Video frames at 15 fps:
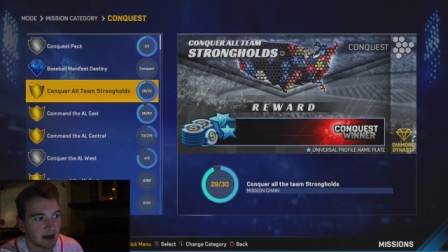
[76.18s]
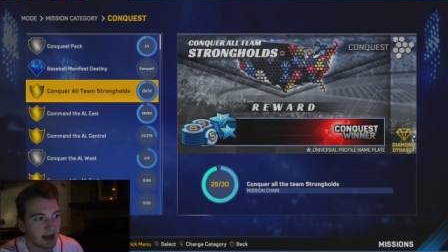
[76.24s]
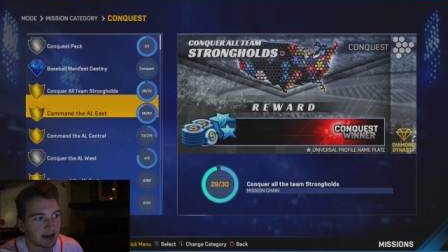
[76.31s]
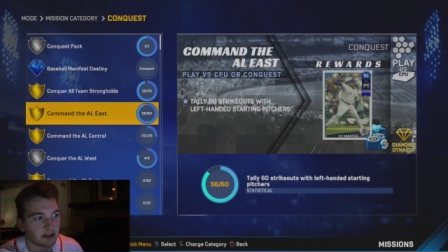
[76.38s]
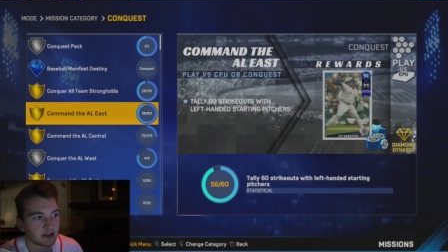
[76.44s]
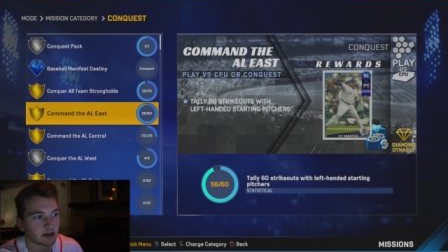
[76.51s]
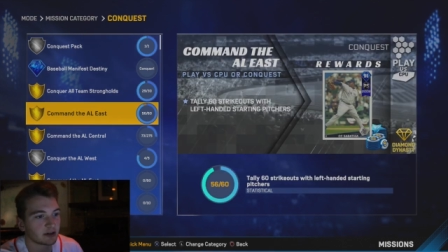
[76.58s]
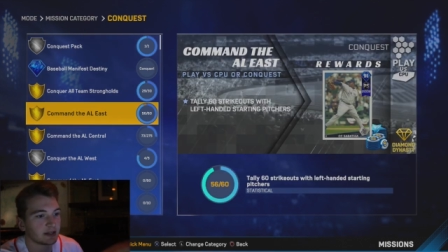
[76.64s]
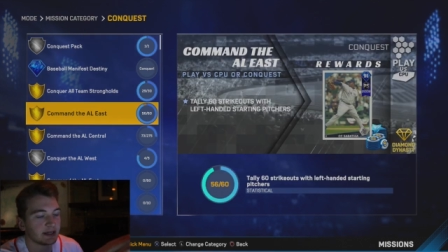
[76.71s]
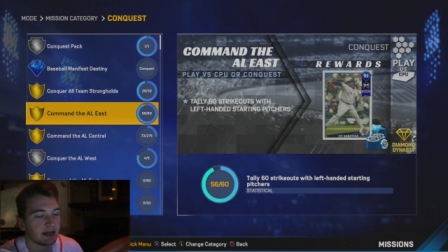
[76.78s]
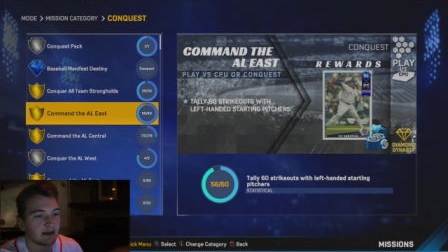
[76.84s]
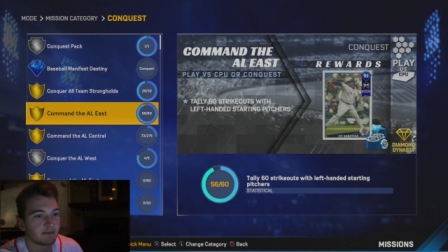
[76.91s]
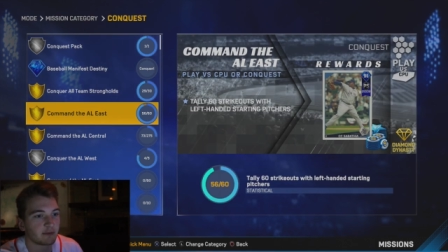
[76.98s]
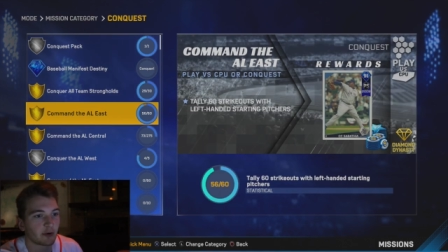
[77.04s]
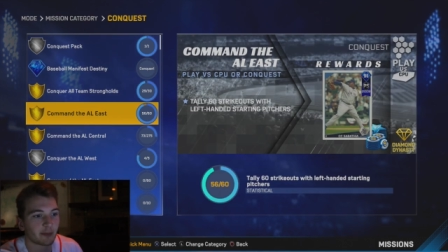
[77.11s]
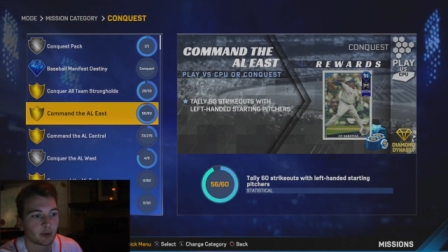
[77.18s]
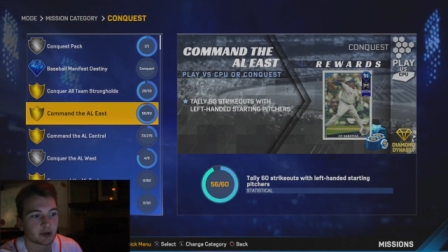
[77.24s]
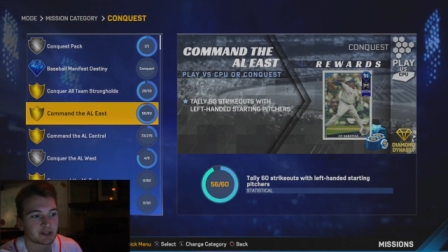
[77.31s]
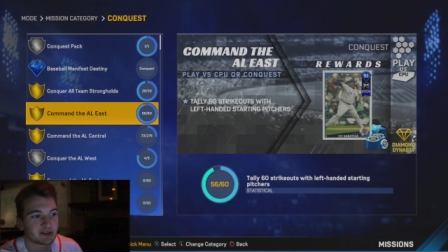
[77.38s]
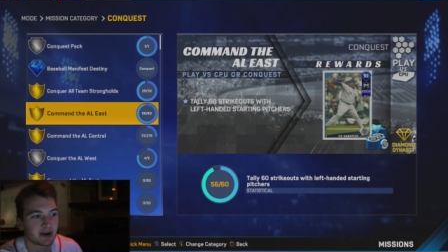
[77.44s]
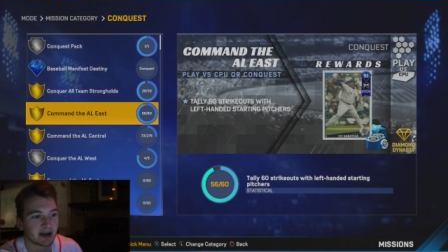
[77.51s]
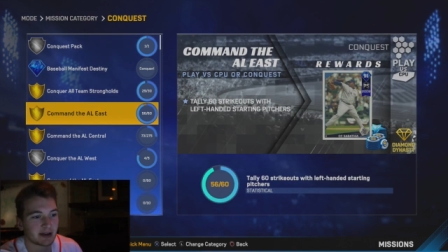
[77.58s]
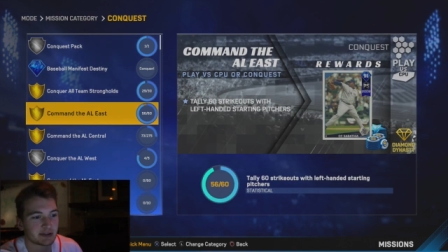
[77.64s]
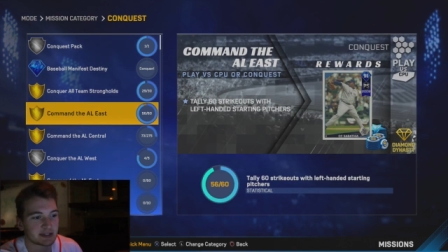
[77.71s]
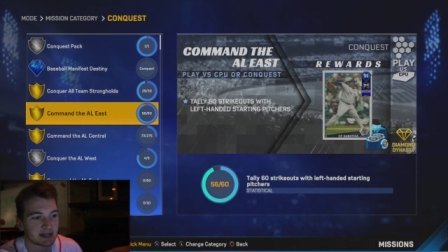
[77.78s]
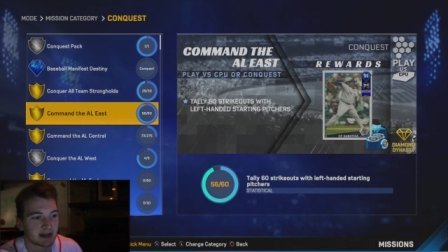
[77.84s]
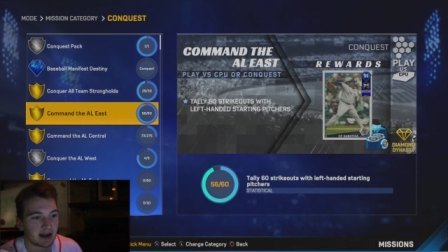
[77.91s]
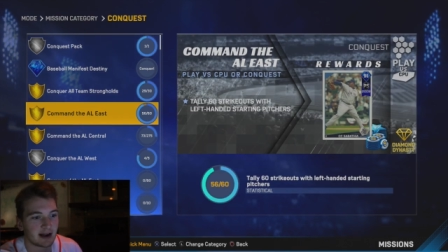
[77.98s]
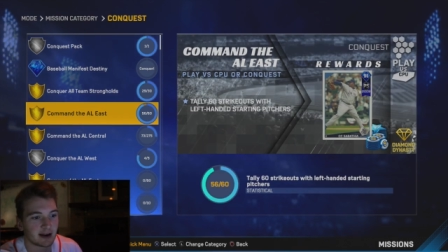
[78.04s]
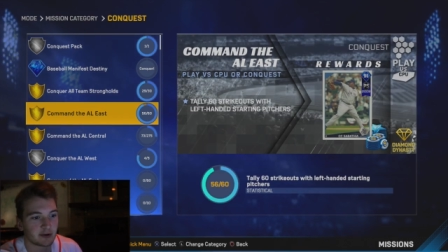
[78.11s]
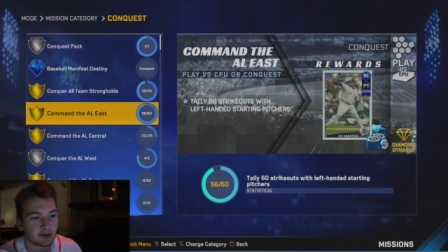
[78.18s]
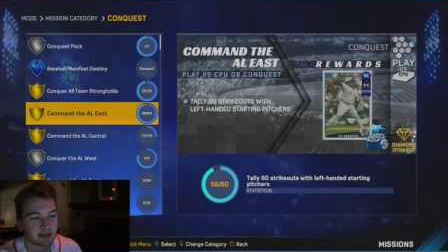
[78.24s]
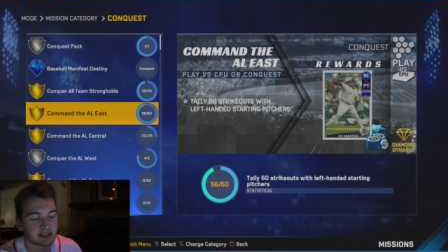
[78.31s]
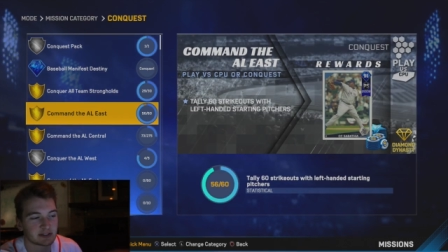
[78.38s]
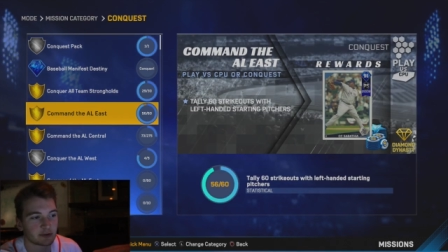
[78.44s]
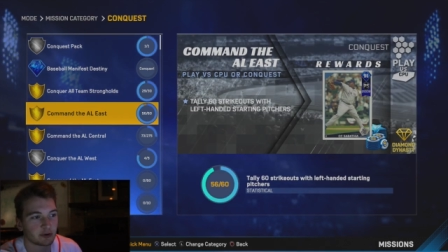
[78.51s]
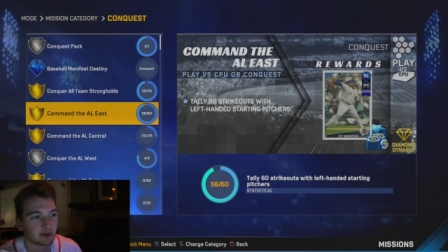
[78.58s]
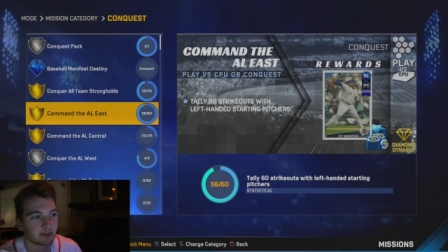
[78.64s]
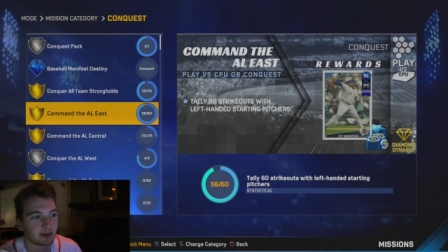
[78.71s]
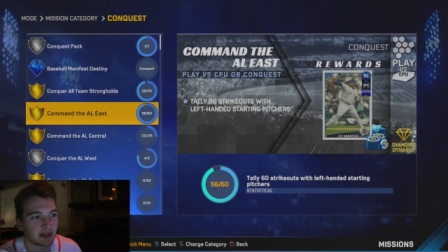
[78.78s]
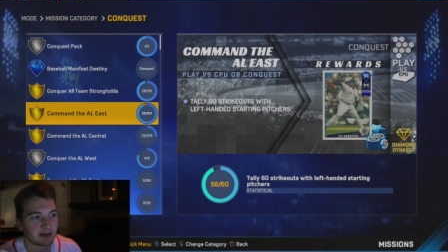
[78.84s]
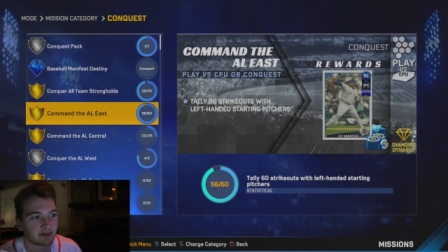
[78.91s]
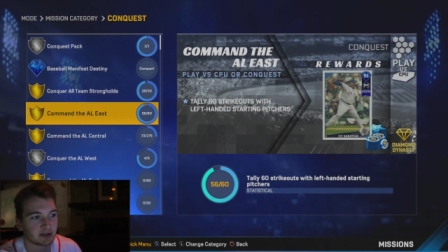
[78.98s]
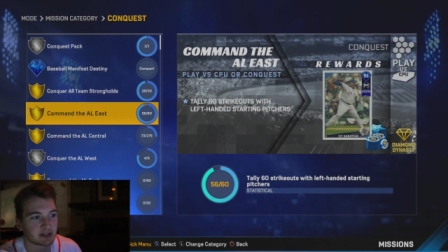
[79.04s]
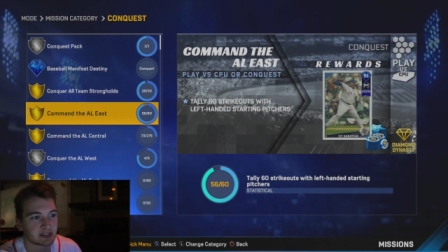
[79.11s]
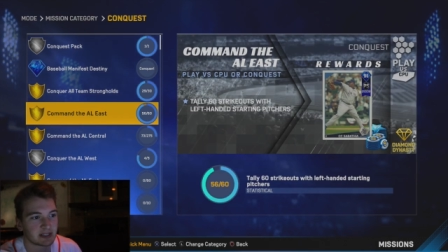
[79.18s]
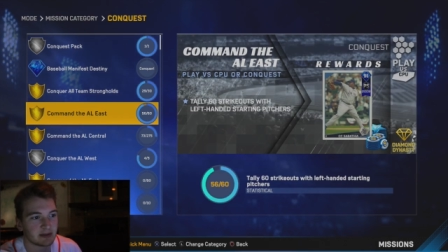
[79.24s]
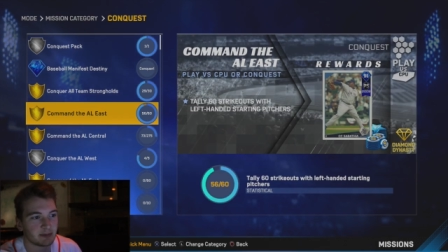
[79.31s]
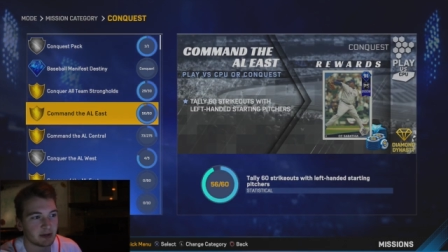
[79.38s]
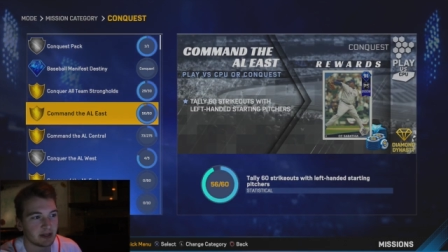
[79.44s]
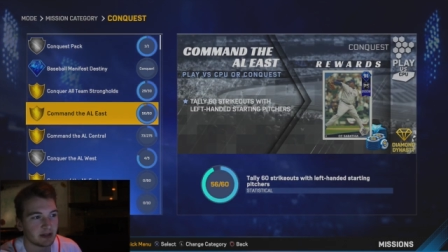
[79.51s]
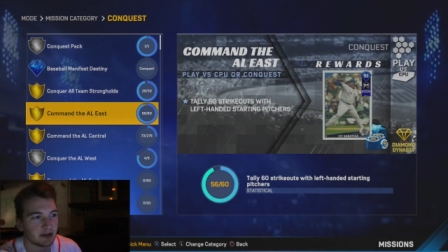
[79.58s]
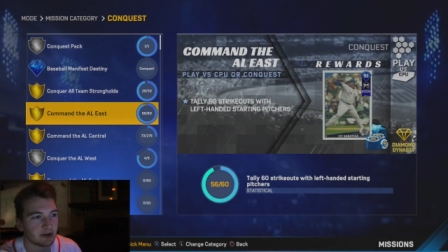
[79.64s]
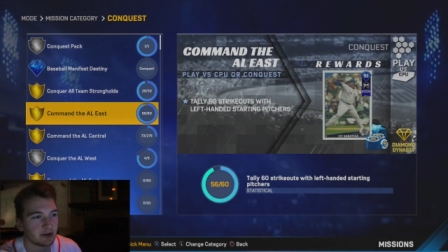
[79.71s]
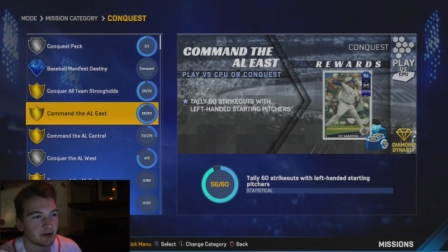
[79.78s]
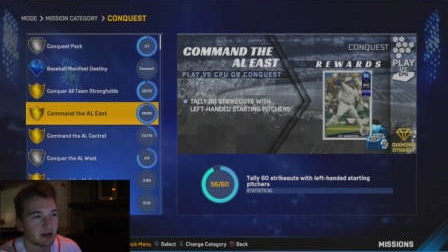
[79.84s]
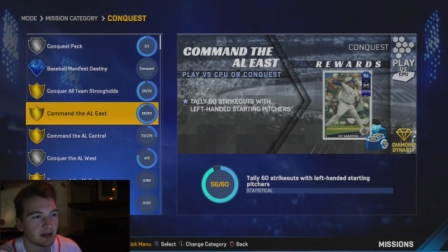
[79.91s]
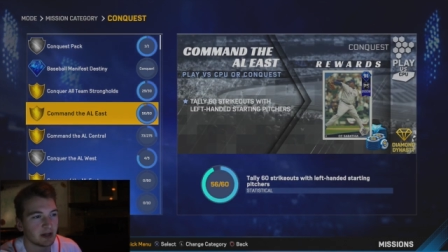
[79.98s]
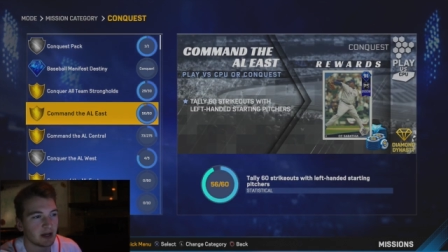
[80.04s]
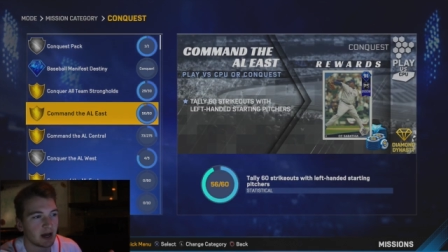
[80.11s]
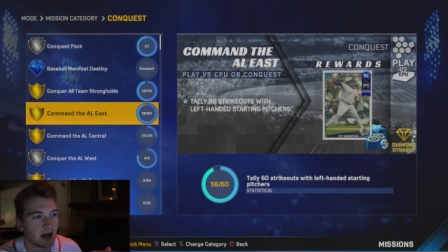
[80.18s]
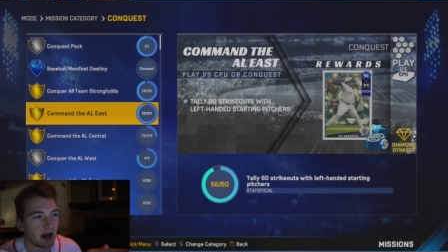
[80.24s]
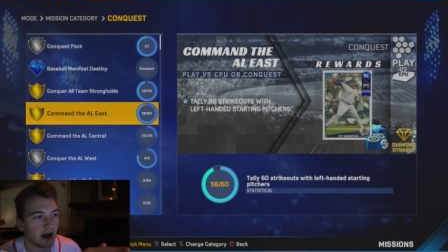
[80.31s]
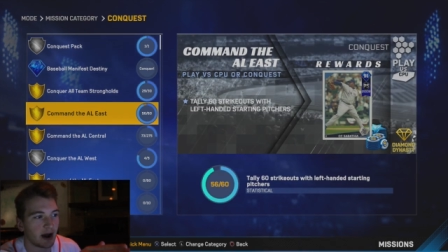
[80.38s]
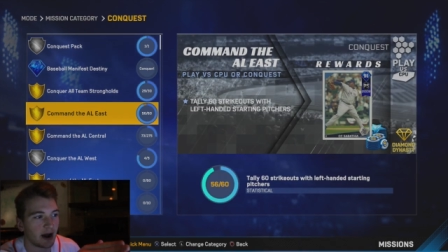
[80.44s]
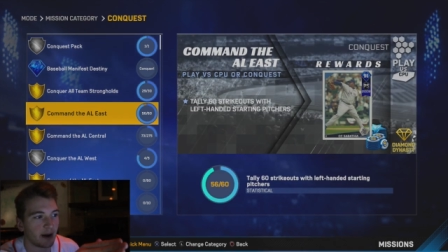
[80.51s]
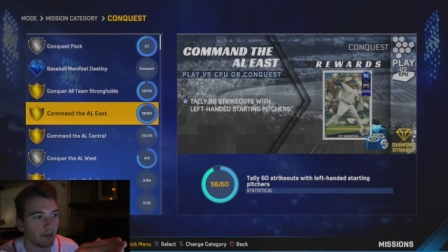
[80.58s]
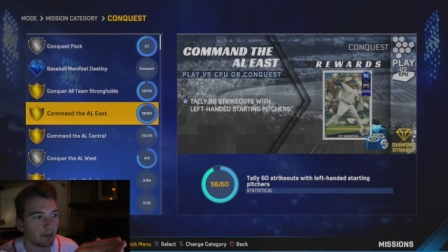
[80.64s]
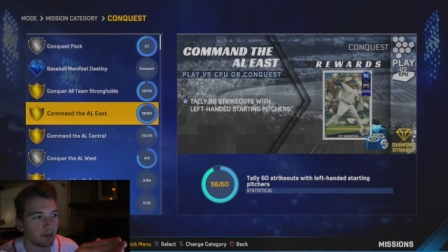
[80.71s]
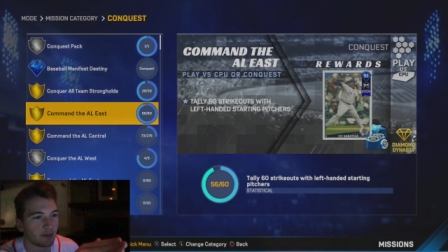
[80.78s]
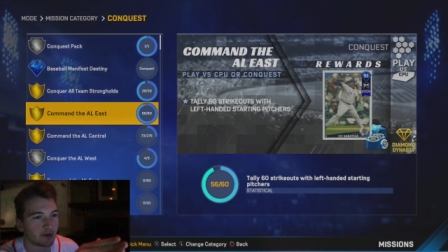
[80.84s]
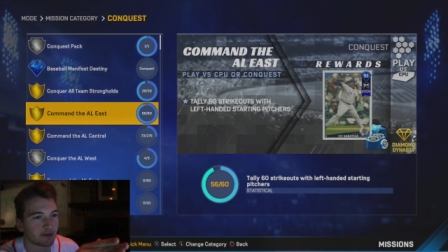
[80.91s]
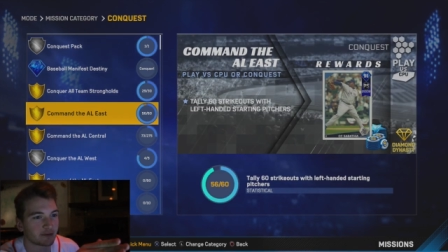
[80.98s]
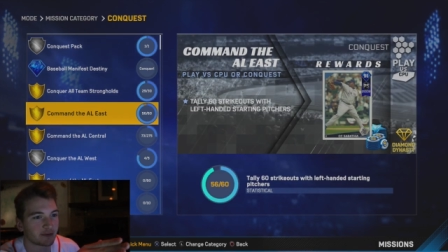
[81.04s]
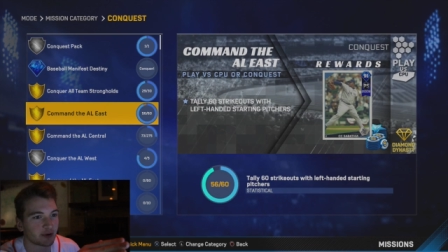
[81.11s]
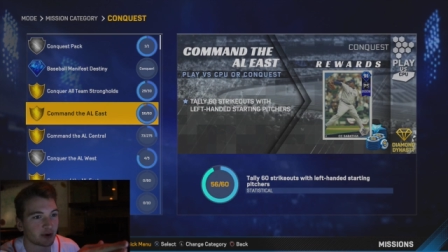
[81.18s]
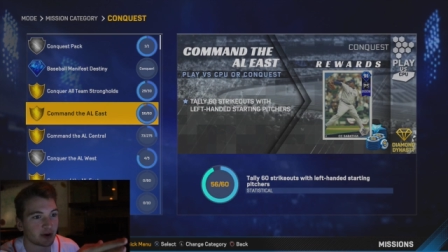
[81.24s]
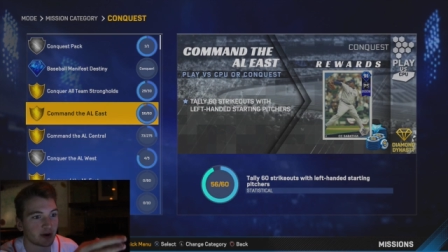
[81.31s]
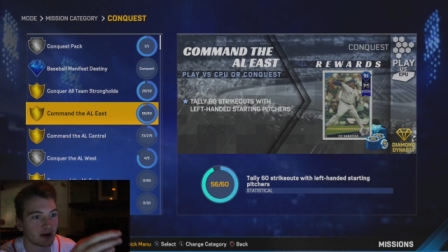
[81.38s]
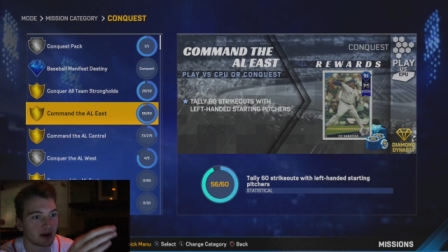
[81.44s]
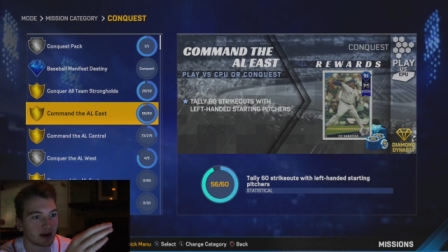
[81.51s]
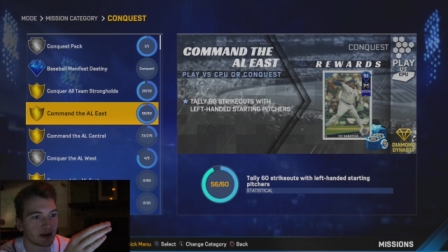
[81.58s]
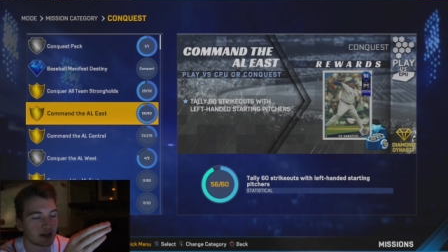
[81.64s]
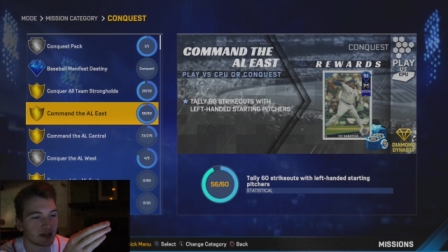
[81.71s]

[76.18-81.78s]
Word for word: I literally need four more strikeouts in Conquest or Play versus CPU um, for